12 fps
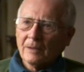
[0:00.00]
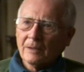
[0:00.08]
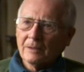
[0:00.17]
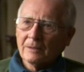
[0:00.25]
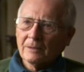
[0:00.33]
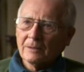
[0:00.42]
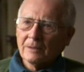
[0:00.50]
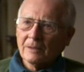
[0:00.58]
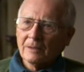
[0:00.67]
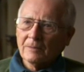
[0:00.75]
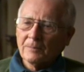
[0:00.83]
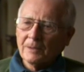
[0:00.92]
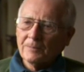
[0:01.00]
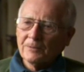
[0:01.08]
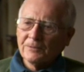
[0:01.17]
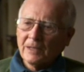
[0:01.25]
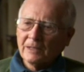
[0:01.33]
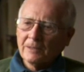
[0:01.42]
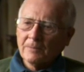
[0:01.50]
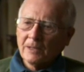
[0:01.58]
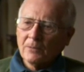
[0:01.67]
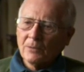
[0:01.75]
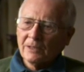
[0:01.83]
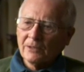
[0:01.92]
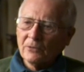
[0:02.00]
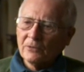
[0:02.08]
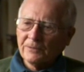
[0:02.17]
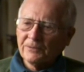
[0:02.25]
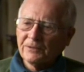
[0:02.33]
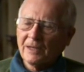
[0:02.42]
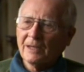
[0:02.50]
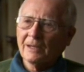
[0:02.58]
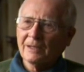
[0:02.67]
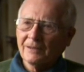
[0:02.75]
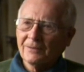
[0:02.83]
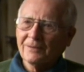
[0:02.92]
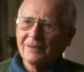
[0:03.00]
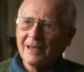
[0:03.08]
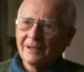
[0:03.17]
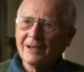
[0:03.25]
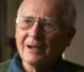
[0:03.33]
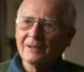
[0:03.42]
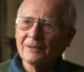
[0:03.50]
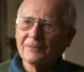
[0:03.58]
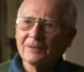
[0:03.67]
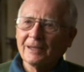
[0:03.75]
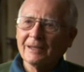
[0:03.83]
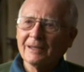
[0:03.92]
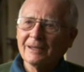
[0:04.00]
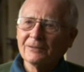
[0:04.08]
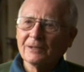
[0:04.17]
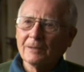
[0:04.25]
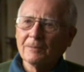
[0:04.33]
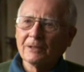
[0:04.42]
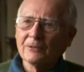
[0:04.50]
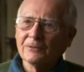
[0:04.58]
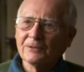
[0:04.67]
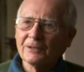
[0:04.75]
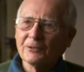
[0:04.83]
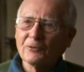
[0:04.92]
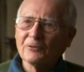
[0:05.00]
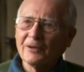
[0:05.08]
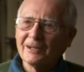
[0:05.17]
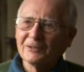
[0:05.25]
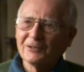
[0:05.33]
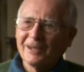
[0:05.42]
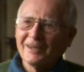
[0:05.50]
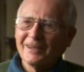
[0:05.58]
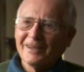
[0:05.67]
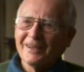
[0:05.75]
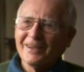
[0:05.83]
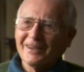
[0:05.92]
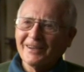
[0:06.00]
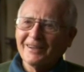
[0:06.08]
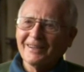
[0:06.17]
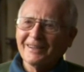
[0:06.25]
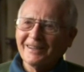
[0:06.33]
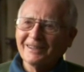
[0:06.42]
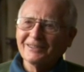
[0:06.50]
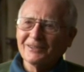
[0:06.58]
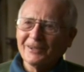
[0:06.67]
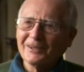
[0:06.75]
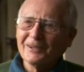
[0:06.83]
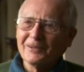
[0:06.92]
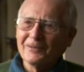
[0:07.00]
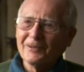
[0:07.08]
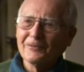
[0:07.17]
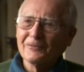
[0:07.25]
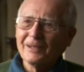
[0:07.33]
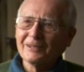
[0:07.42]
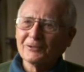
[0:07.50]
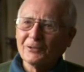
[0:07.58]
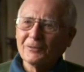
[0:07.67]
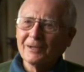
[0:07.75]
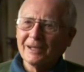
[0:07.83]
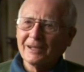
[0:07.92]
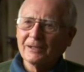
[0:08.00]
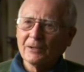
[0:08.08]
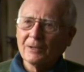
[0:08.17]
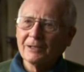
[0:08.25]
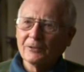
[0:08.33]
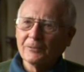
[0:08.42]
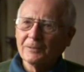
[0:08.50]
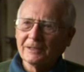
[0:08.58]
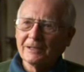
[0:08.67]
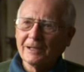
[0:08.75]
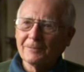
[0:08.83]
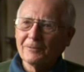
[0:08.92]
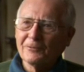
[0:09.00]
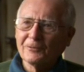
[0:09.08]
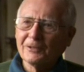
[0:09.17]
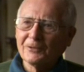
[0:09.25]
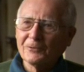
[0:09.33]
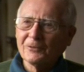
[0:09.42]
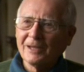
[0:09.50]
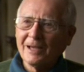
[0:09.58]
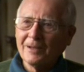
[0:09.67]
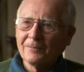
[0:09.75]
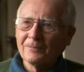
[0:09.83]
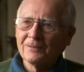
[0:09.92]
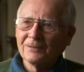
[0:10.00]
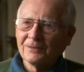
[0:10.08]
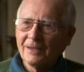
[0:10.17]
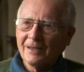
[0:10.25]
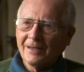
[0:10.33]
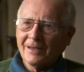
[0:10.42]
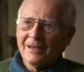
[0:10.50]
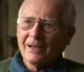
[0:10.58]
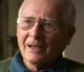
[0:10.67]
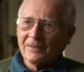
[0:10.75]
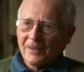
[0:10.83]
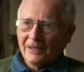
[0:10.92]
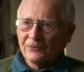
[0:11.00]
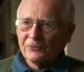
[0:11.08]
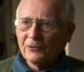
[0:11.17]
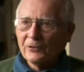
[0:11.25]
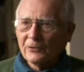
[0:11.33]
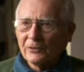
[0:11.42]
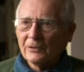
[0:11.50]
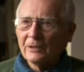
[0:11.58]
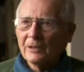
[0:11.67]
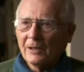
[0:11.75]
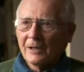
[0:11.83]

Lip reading: And people say to me, well, you can say that kind of thing easily because at your age it's not going to affect you anyway. You'll be dead before it all happens. And that's true.